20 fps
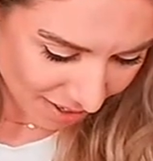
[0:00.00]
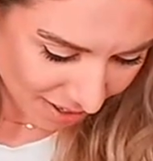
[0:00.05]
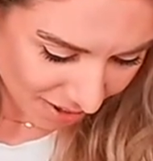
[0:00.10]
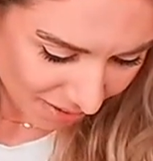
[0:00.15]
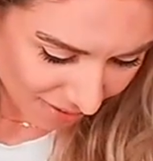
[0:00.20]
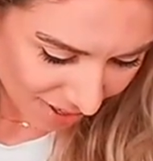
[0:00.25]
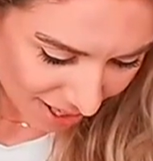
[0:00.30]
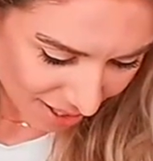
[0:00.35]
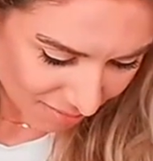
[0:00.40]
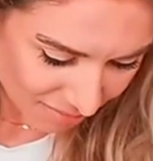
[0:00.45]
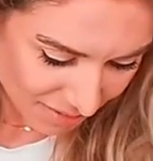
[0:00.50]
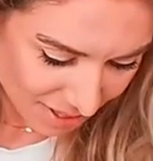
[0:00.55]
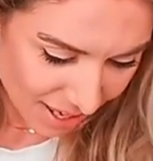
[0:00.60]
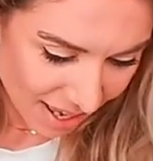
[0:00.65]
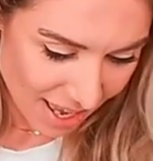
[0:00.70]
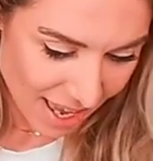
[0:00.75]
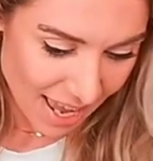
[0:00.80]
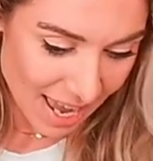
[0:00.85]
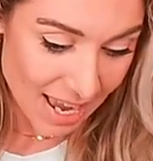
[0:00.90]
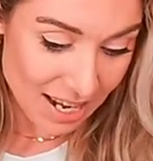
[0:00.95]
I agree.
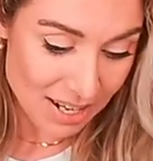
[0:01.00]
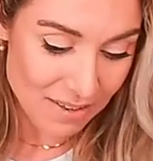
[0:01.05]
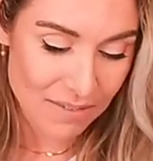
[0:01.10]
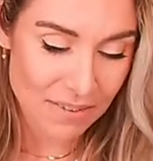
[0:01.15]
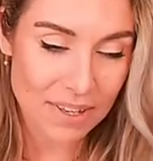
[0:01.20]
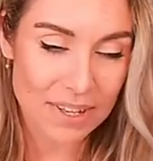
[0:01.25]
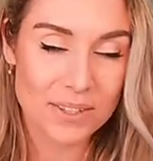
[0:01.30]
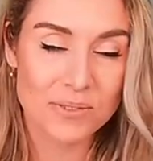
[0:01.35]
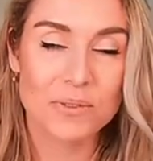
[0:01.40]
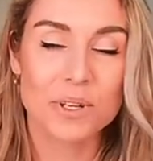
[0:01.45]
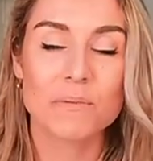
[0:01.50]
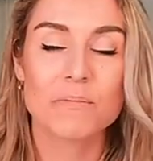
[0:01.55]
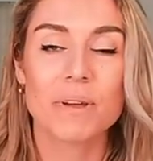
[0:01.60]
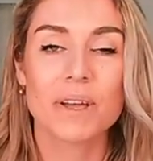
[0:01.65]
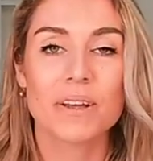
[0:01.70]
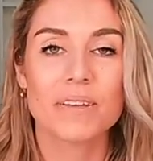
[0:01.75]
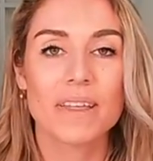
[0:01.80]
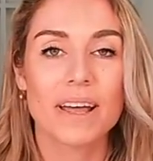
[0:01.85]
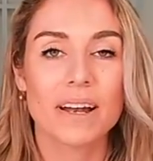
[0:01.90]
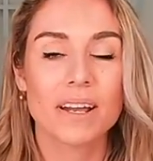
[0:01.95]
And if you guys want to
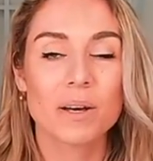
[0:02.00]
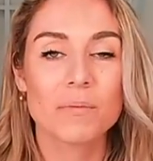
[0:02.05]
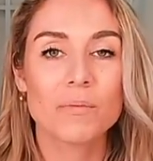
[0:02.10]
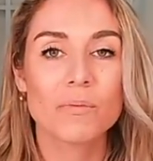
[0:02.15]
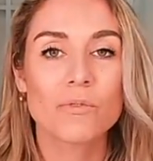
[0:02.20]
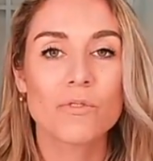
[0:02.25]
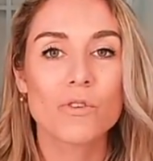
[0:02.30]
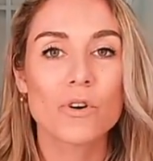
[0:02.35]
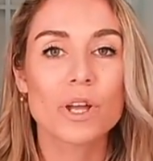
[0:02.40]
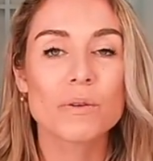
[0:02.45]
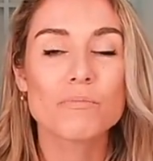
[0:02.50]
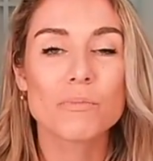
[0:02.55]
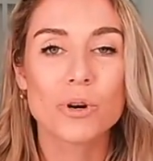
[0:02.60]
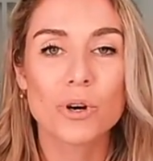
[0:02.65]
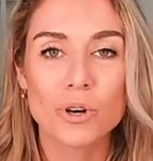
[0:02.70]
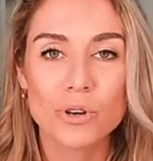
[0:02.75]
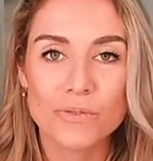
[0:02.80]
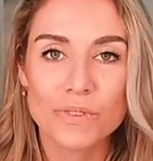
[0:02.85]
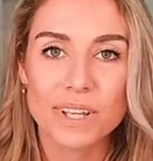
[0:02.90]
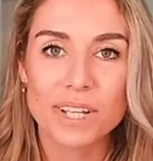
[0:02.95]
pair that up for a
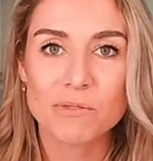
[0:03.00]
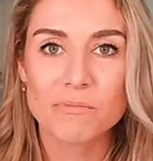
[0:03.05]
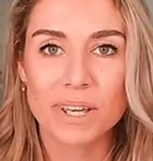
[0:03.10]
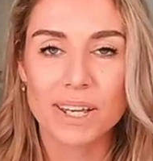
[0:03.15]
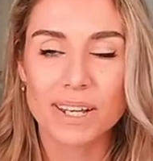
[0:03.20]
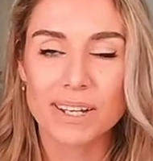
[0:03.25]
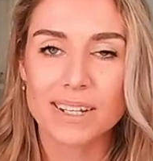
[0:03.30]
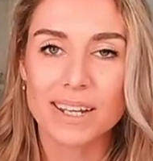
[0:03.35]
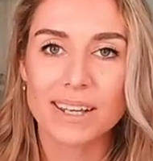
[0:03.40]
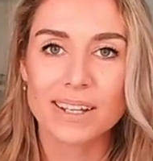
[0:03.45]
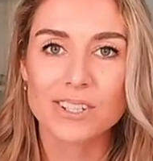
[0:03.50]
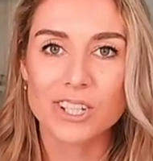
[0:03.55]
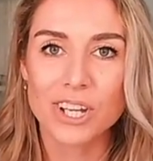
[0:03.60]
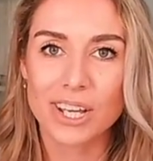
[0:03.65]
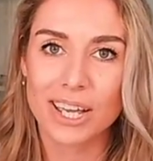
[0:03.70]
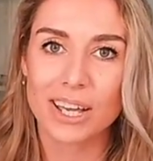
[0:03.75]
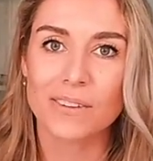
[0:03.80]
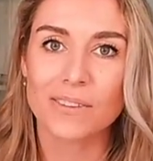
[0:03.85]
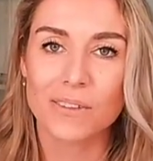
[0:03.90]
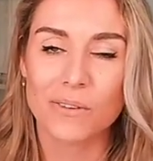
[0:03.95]
perfect picnic,
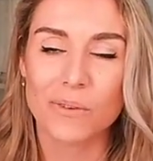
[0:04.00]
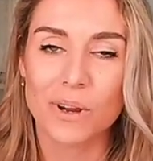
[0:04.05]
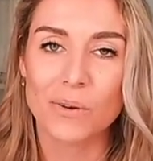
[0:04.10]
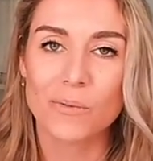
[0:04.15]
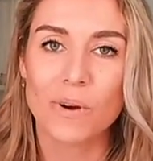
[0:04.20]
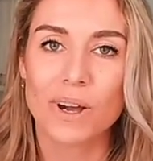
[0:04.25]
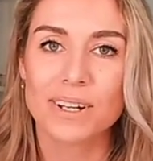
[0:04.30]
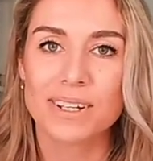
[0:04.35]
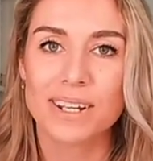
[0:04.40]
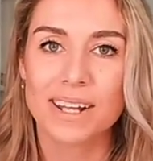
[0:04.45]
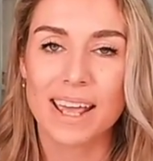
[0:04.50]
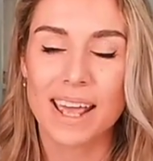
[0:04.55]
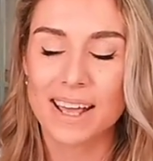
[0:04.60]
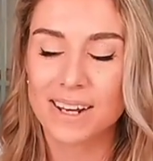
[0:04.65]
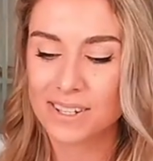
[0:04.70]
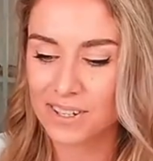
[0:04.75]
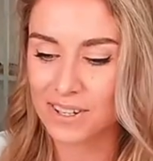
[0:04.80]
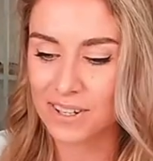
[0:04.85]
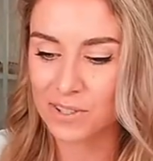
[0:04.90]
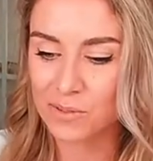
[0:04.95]
check out the red wine
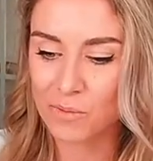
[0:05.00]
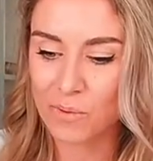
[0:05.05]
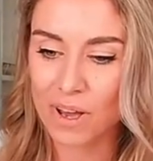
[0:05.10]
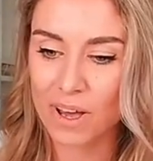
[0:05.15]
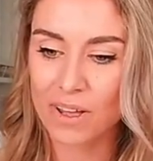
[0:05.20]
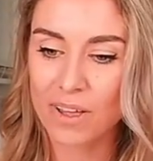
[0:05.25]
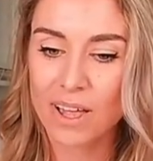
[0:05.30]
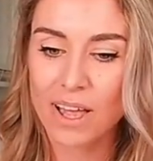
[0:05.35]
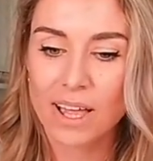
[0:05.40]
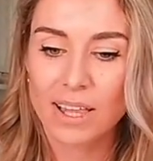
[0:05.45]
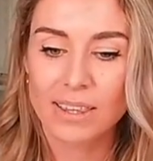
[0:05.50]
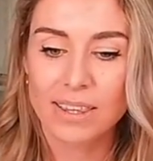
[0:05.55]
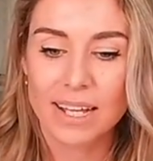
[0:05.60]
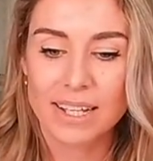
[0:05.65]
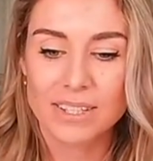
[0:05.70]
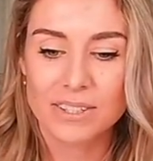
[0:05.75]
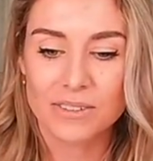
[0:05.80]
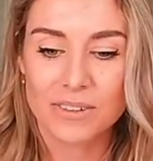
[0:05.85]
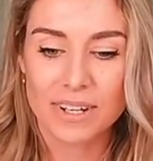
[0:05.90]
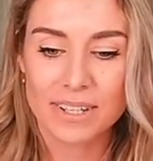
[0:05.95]
decanter as well.
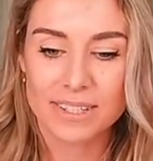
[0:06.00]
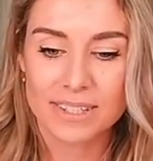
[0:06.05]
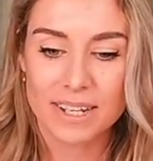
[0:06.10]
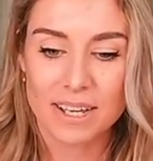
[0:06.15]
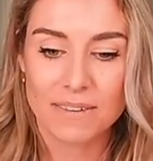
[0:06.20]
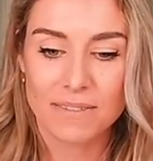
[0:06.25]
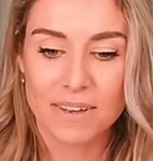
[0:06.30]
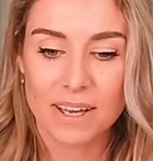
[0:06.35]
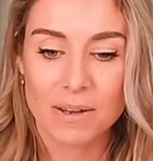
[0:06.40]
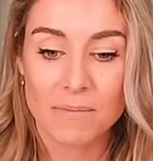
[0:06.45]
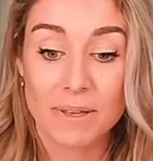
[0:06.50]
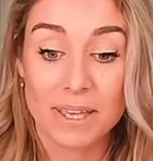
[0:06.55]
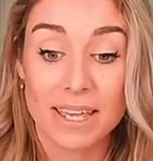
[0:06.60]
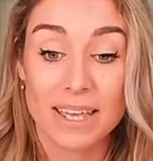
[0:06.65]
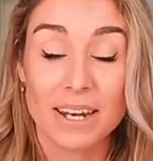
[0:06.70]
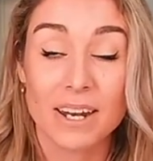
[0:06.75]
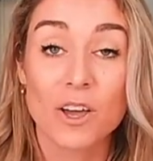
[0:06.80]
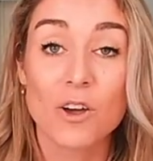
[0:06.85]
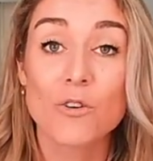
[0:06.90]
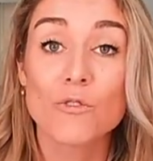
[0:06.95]
Lots of great stuff coming
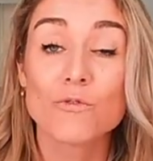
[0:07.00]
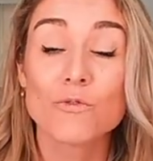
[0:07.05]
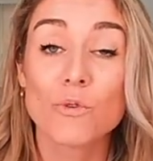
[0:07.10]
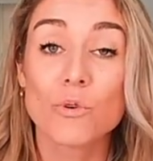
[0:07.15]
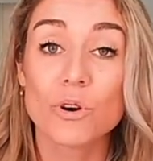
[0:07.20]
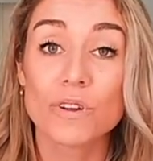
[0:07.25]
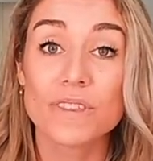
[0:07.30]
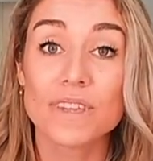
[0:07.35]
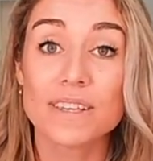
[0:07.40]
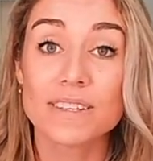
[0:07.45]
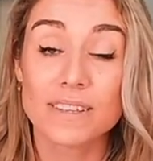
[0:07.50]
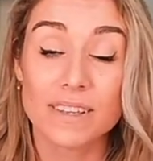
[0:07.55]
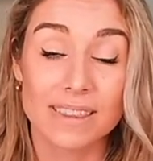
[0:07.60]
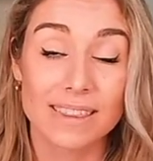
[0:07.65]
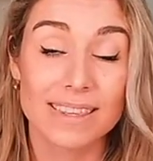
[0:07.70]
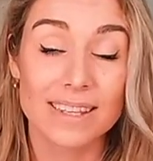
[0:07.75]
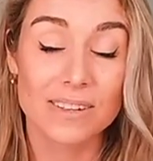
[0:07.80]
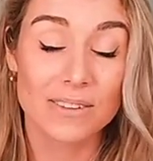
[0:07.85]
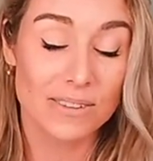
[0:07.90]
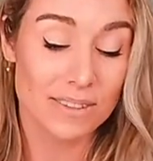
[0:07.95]
in for these
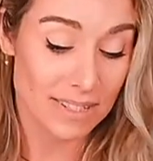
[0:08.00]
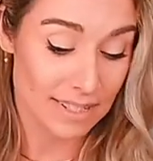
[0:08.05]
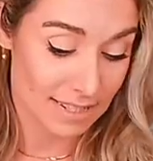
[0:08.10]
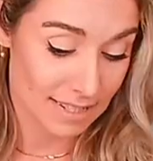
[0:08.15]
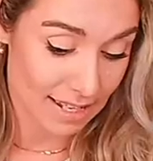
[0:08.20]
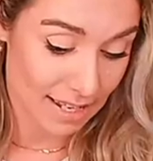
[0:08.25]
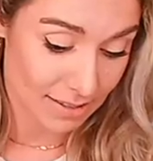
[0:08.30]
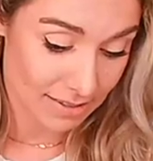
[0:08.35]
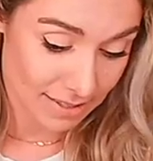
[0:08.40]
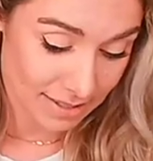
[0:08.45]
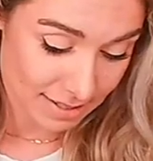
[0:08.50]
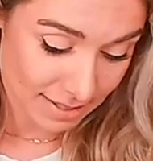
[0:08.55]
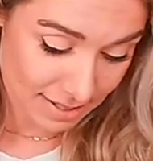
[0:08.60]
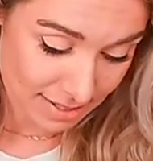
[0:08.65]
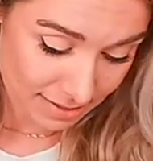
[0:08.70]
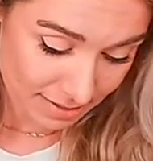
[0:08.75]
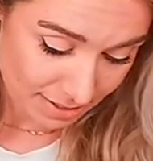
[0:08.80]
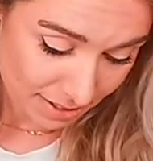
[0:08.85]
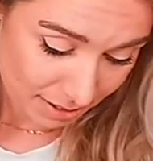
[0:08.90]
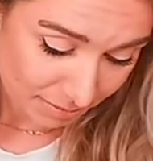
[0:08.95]
little discounts and
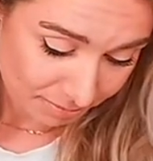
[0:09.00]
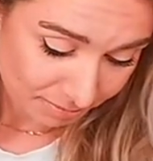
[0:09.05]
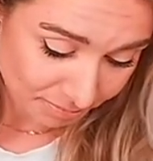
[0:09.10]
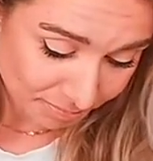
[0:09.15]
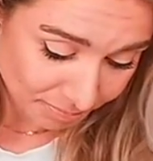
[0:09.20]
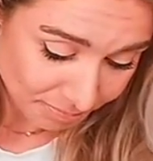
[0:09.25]
deals here.